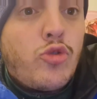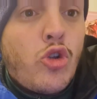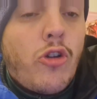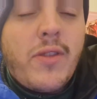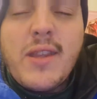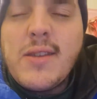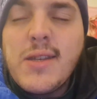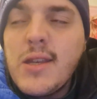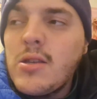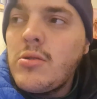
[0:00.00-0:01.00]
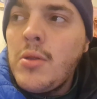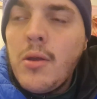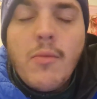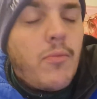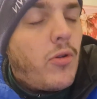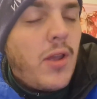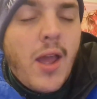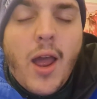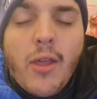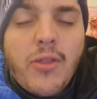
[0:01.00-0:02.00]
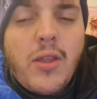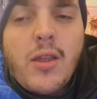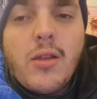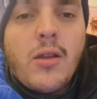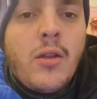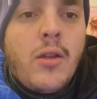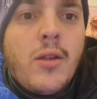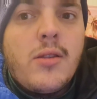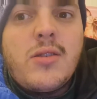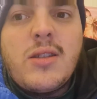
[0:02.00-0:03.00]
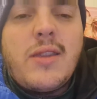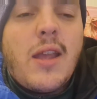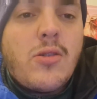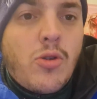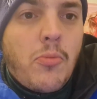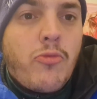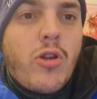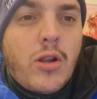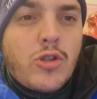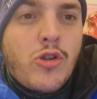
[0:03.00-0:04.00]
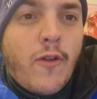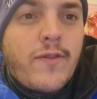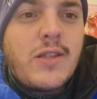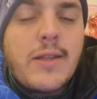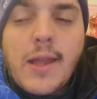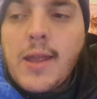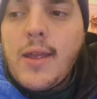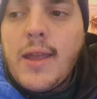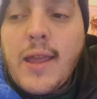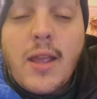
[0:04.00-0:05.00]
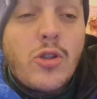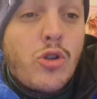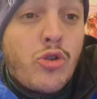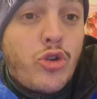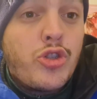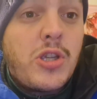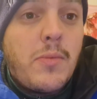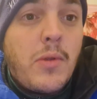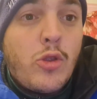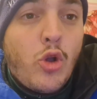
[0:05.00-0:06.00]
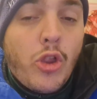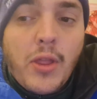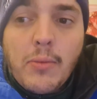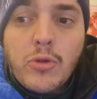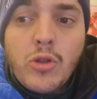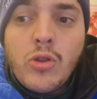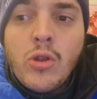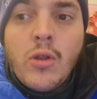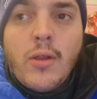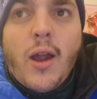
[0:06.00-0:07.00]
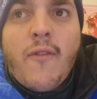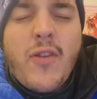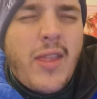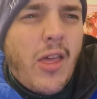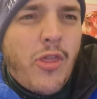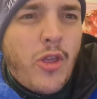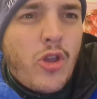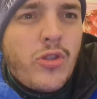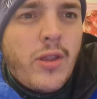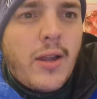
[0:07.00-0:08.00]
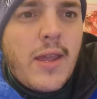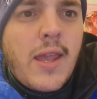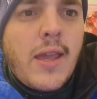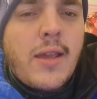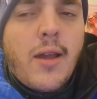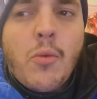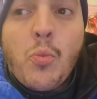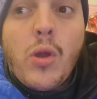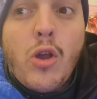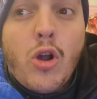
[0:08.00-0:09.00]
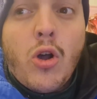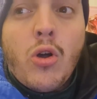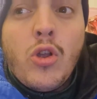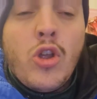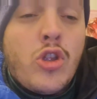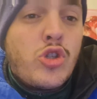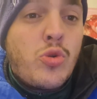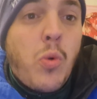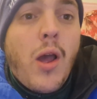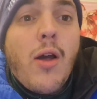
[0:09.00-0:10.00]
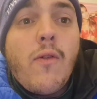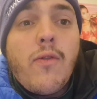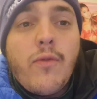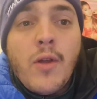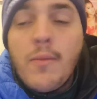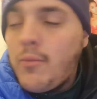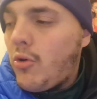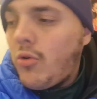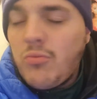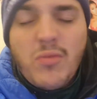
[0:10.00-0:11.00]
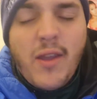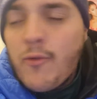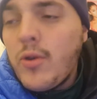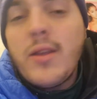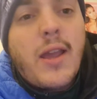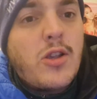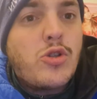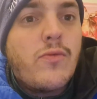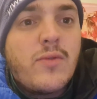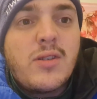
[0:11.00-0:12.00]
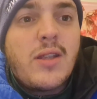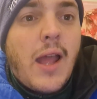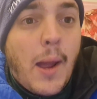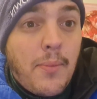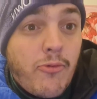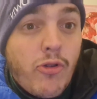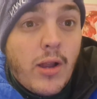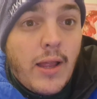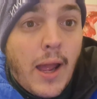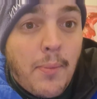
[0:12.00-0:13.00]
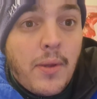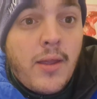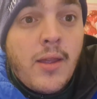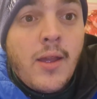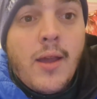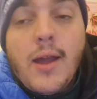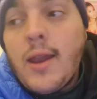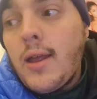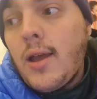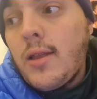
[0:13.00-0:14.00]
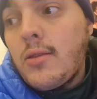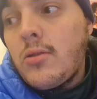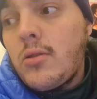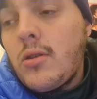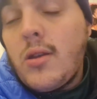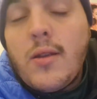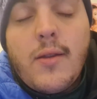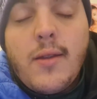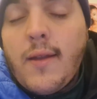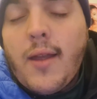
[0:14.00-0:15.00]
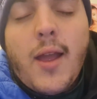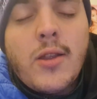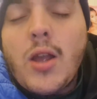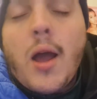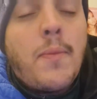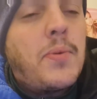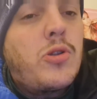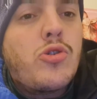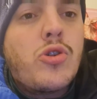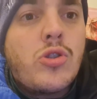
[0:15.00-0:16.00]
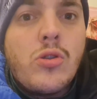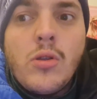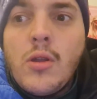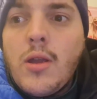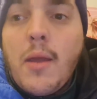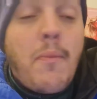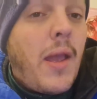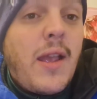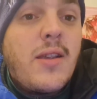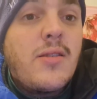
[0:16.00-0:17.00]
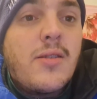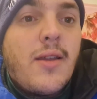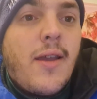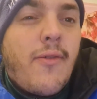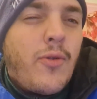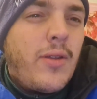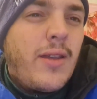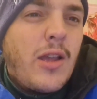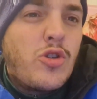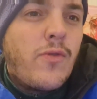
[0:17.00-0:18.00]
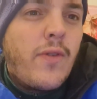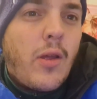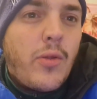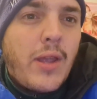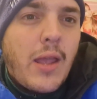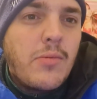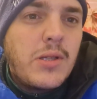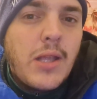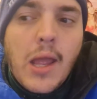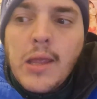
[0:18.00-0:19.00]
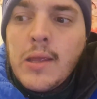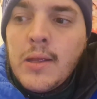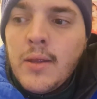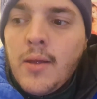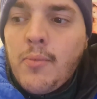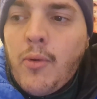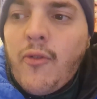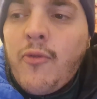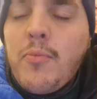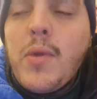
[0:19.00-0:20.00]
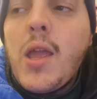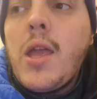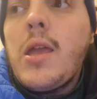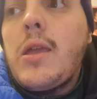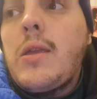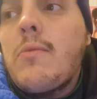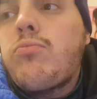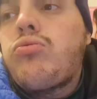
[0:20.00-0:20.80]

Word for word: during this season. But yeah, I think today's going to be really tough today against a good team in Northampton. I think they're third in the league and we are 12th. But if we can get something today, I'd be really happy. And eh, I'd be just amazed if we can get something out of the game today. But for me,